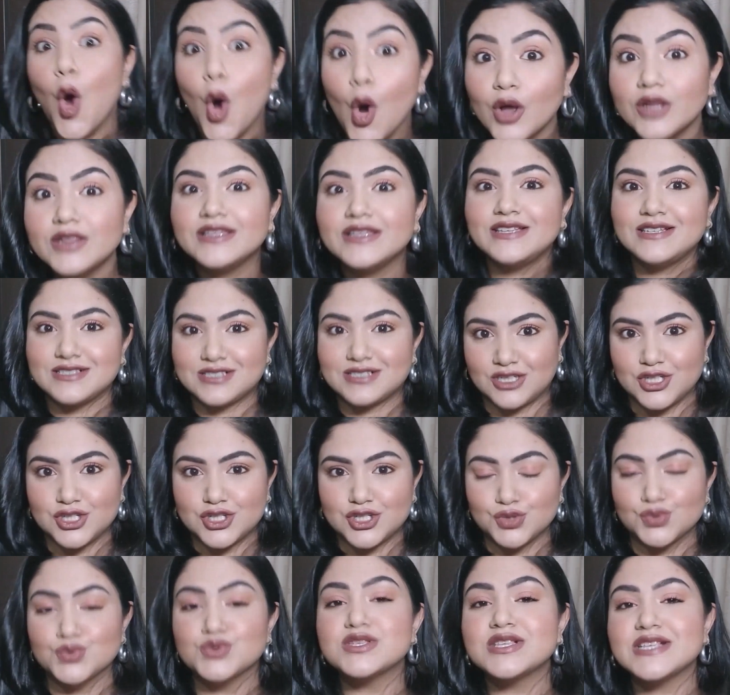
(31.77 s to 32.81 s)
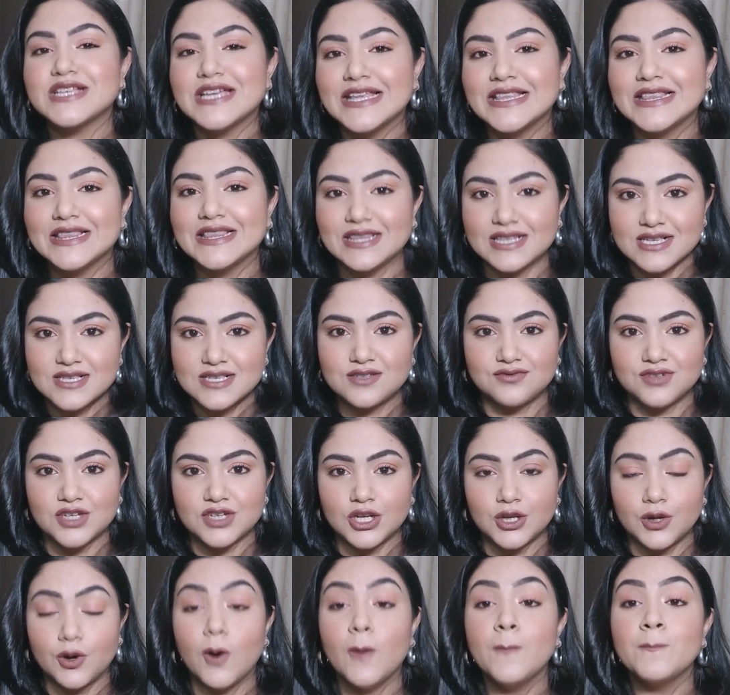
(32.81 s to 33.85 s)
all these issues in this
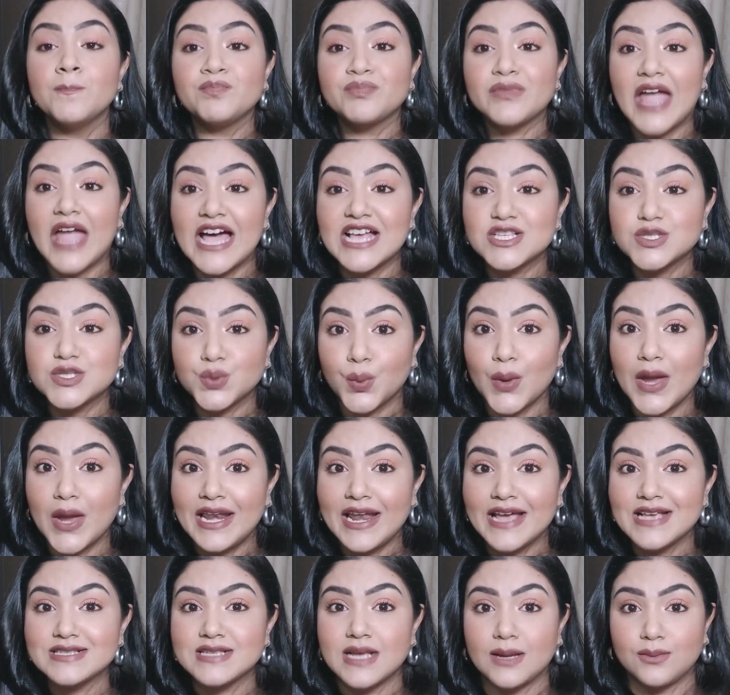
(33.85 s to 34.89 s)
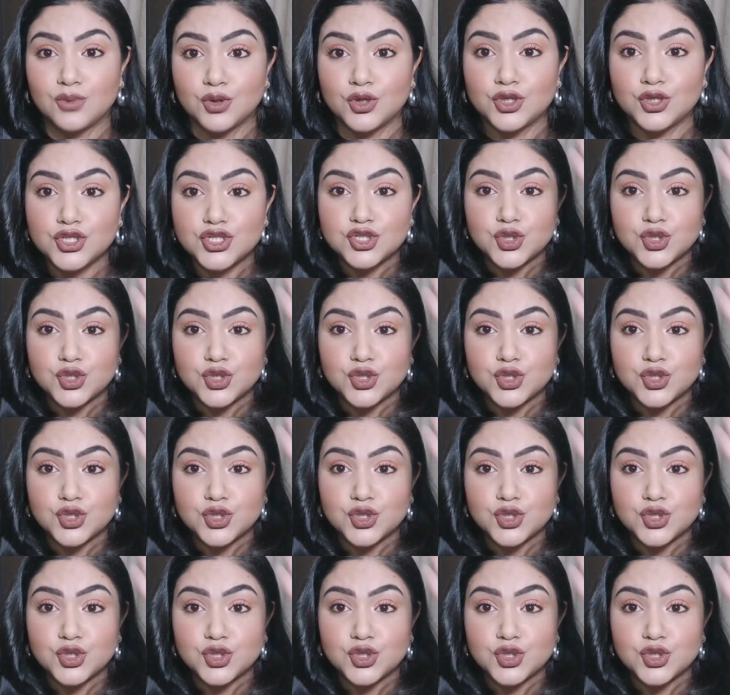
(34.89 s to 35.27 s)
video, as well as I'm going